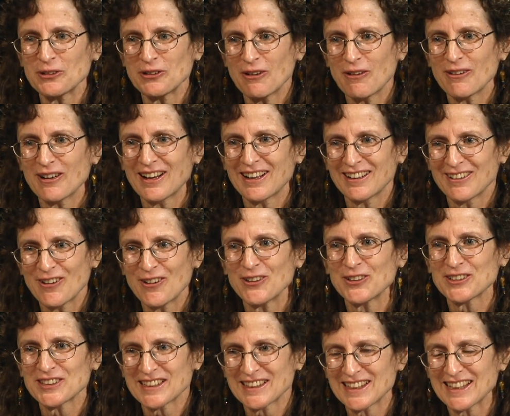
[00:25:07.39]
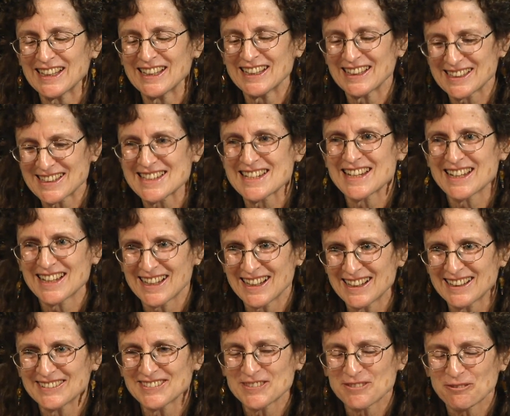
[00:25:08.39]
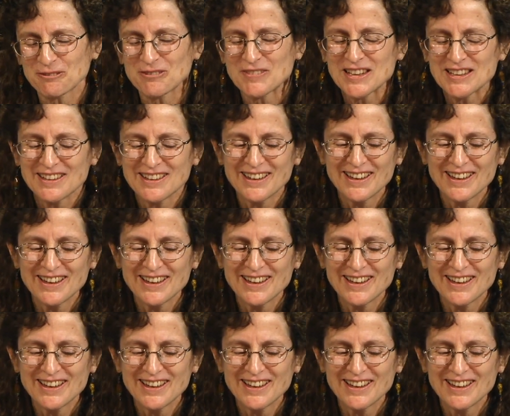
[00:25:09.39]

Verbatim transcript: Yes, I sent you one. yeah. yeah.